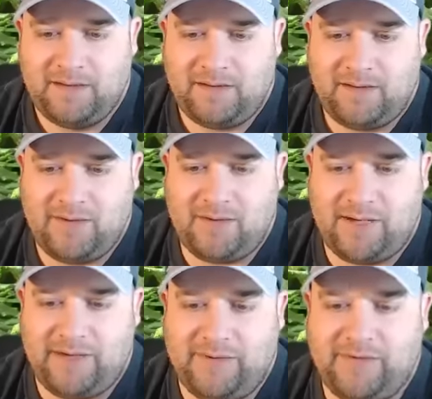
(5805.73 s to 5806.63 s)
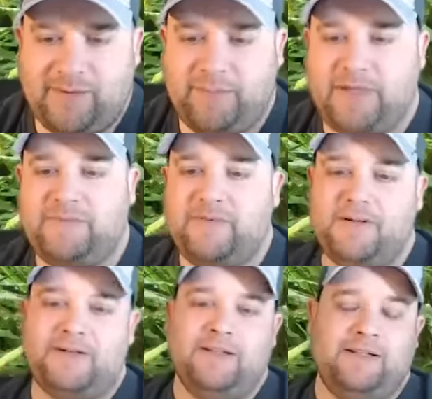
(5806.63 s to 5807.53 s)
Oh, how was your
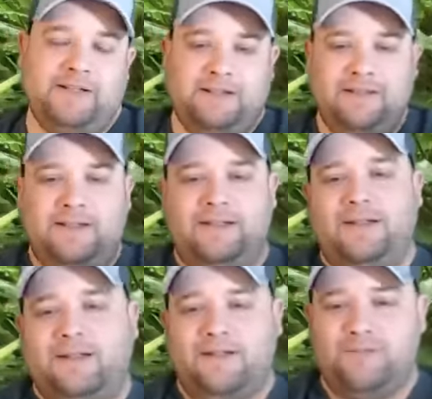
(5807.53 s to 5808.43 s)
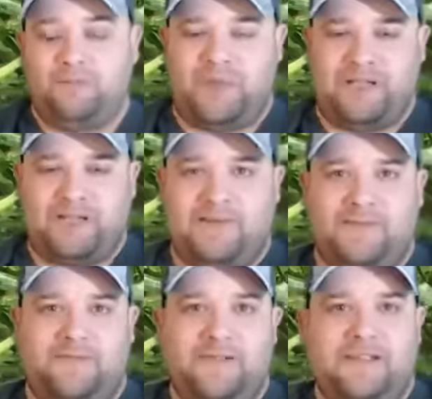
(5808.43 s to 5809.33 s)
puffer? I shot
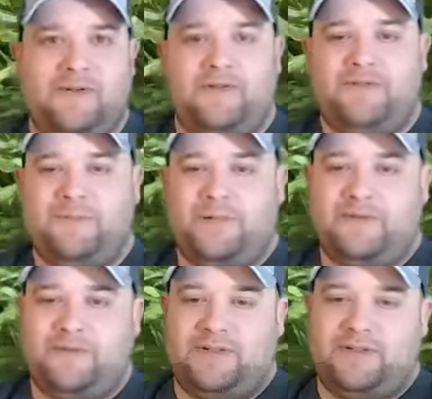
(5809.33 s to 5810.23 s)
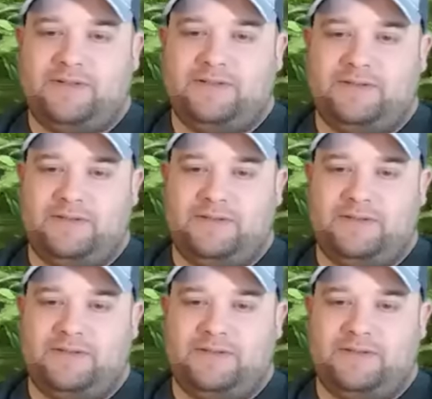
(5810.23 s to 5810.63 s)
some video of the puffer